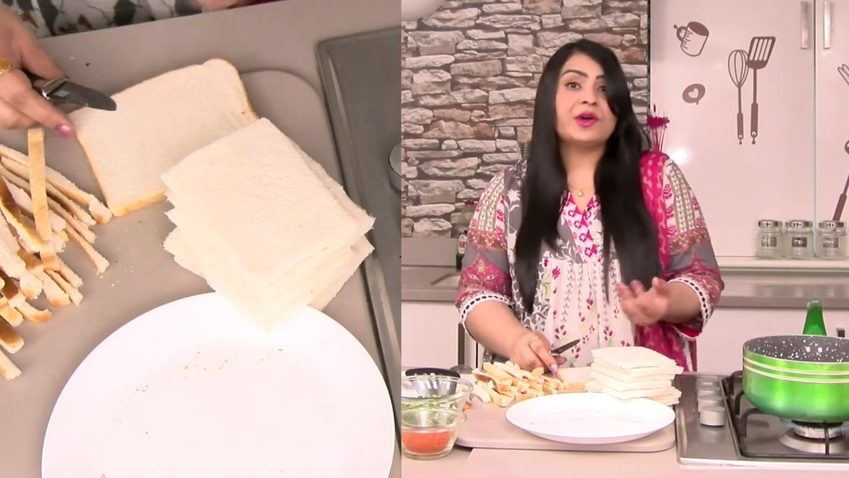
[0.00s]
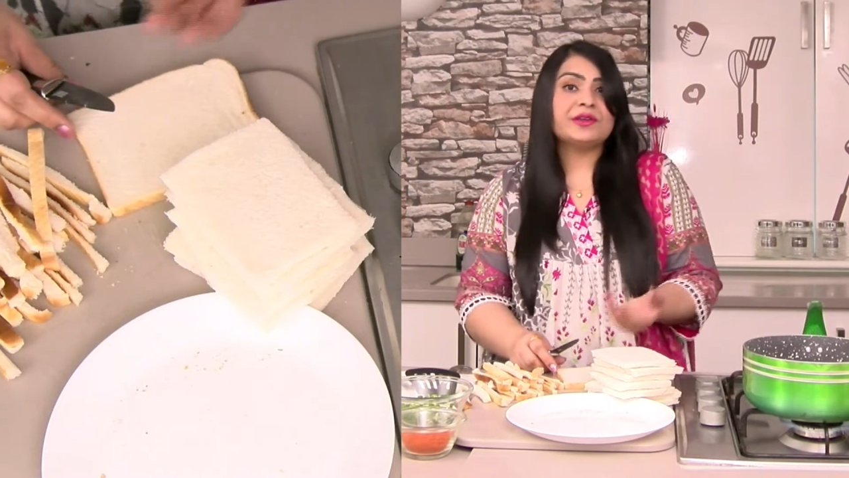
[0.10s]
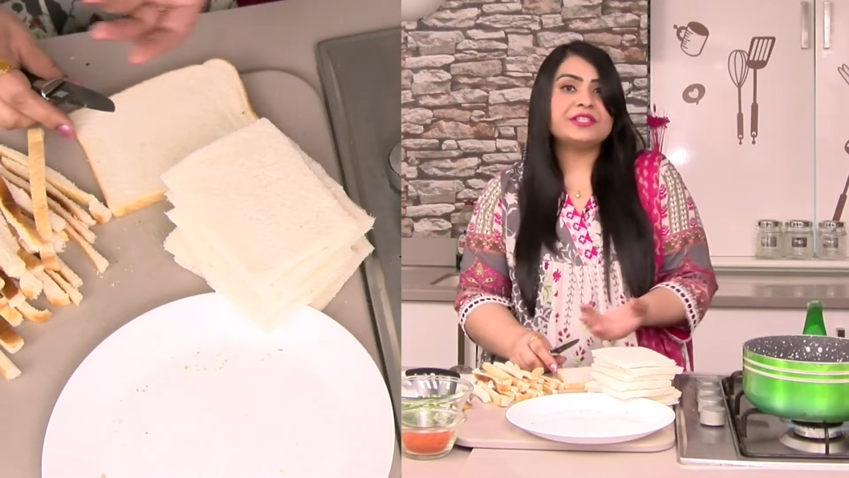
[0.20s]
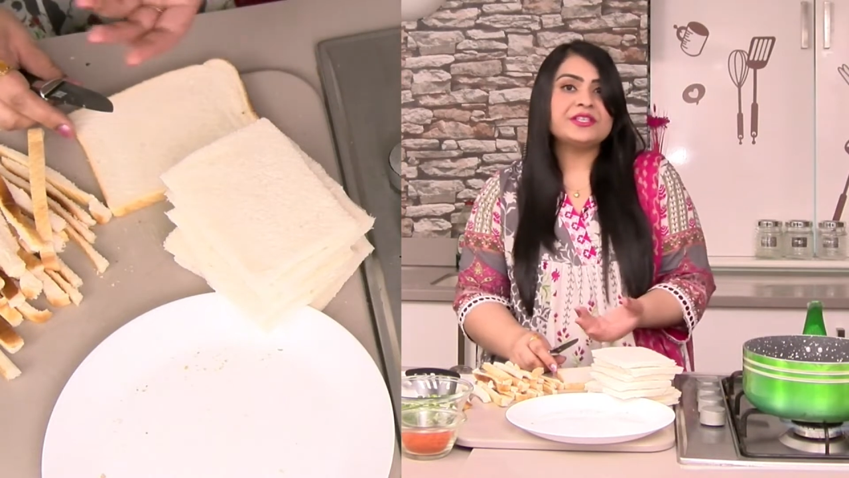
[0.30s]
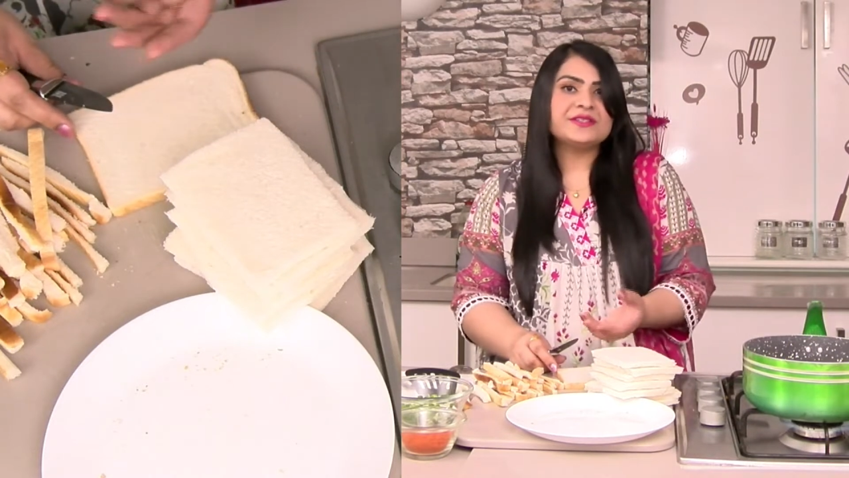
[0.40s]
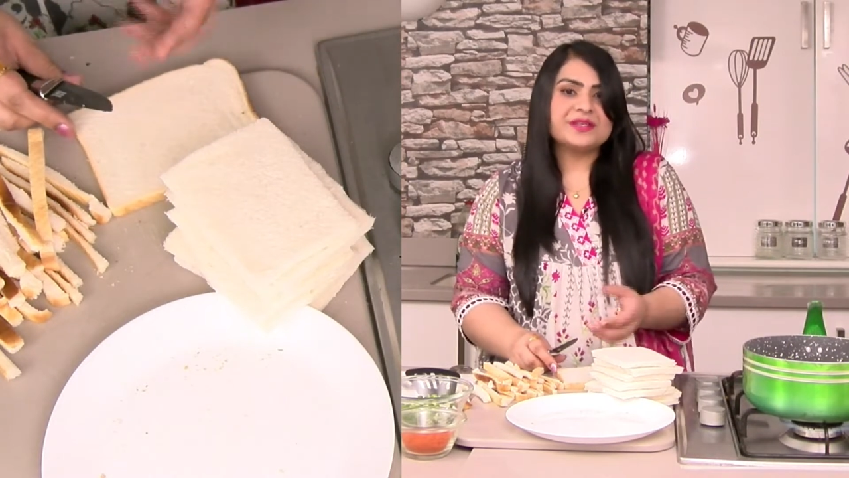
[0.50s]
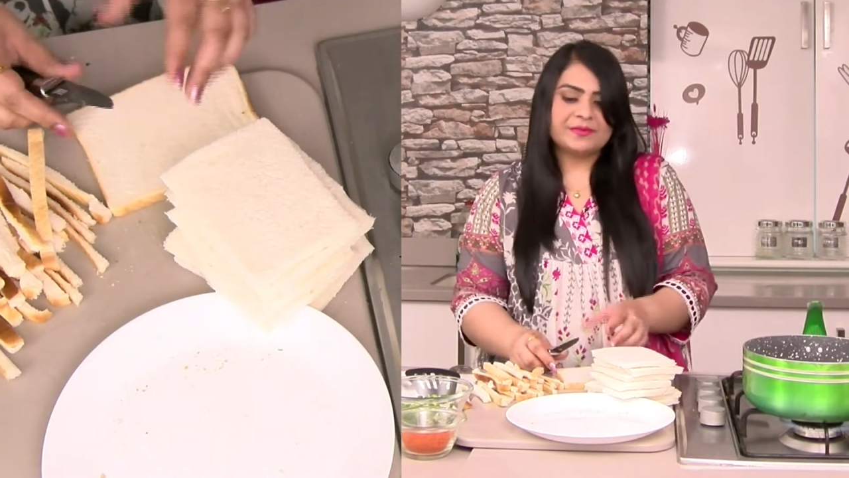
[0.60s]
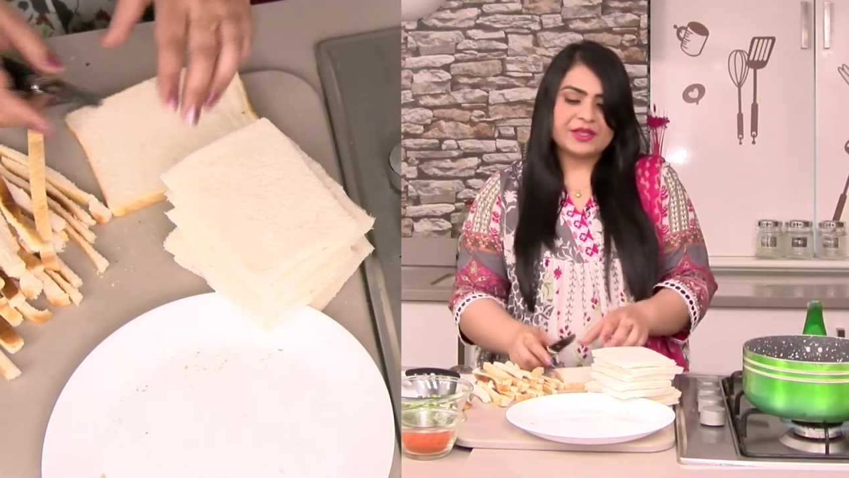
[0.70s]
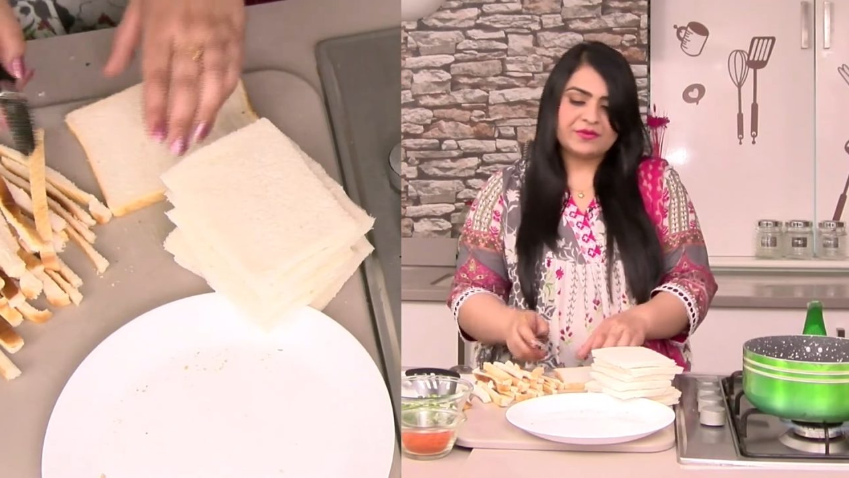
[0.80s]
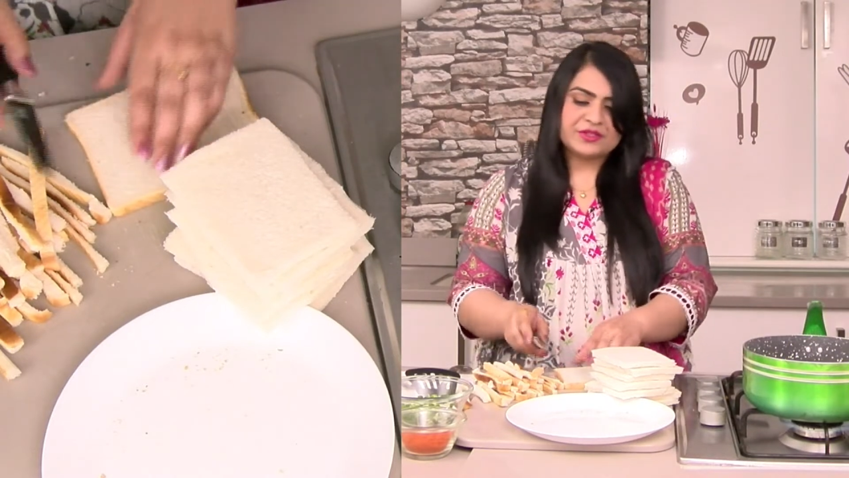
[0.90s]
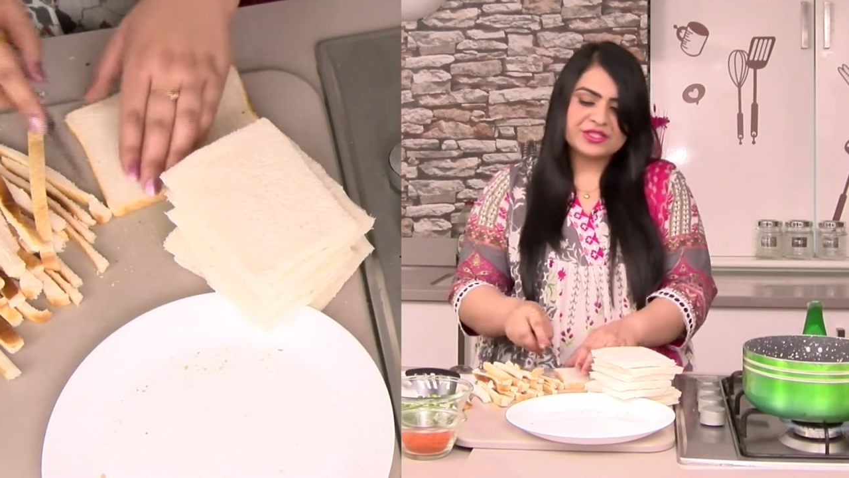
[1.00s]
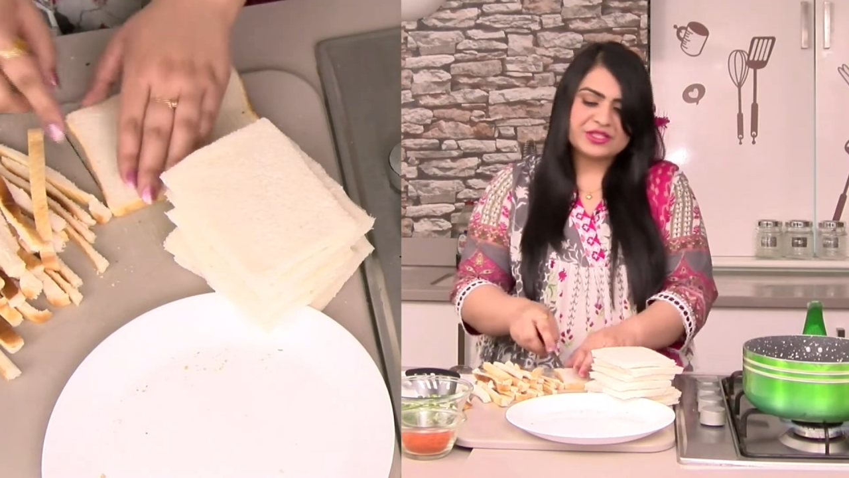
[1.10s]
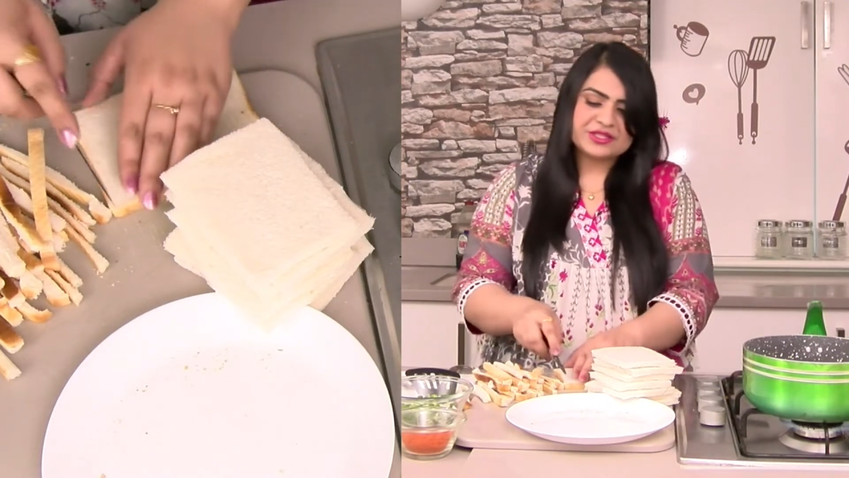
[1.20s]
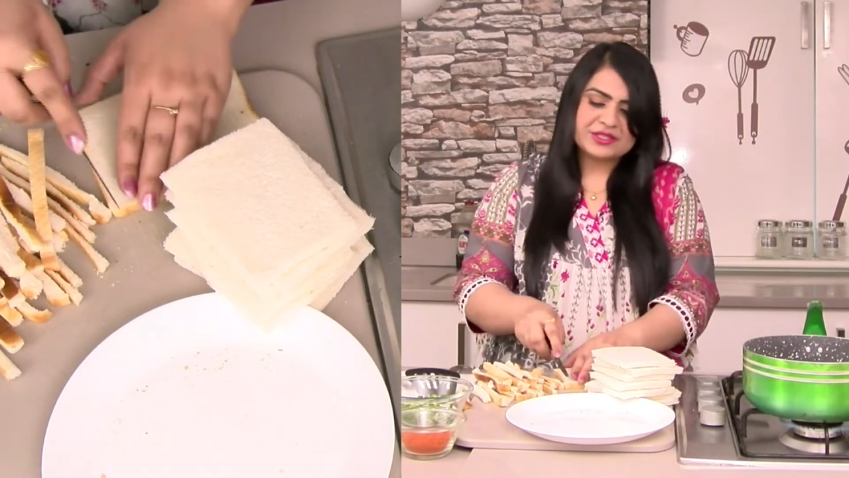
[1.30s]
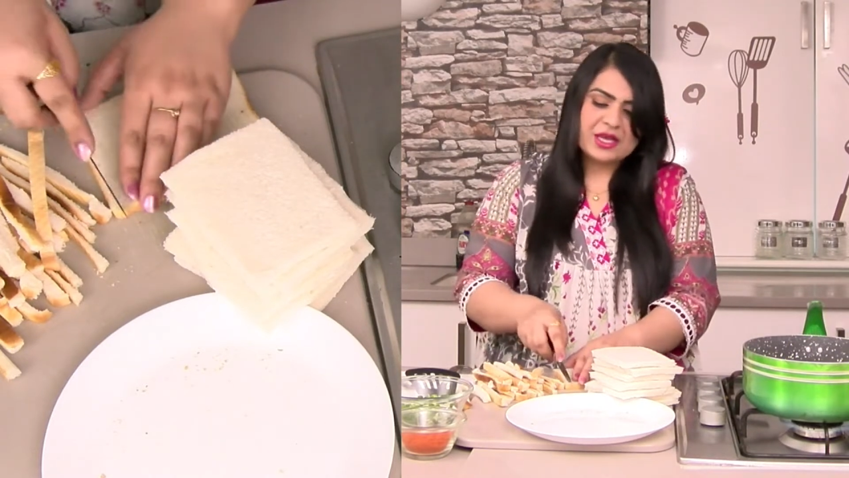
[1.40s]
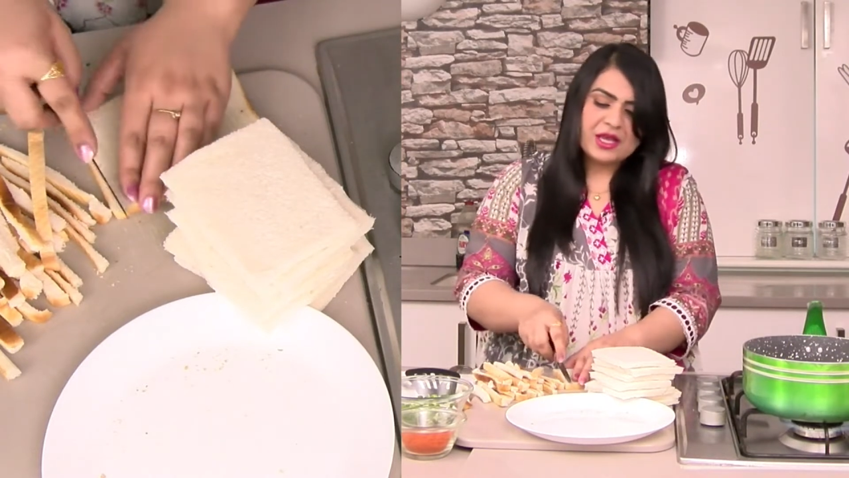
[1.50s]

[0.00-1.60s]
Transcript: are eating something which is